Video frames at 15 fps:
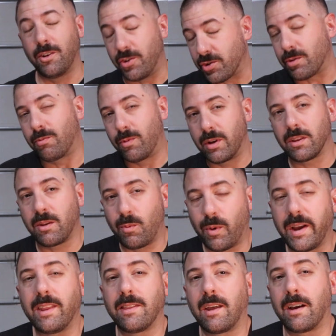you should really
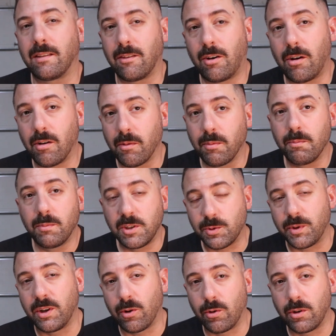wait that long
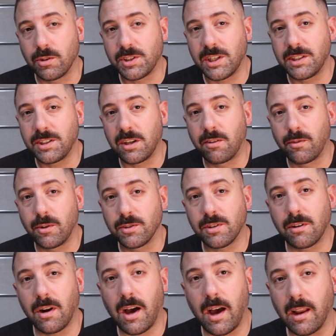between oil change intervals
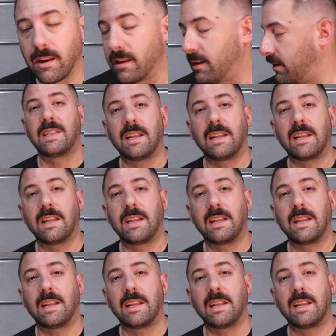or not.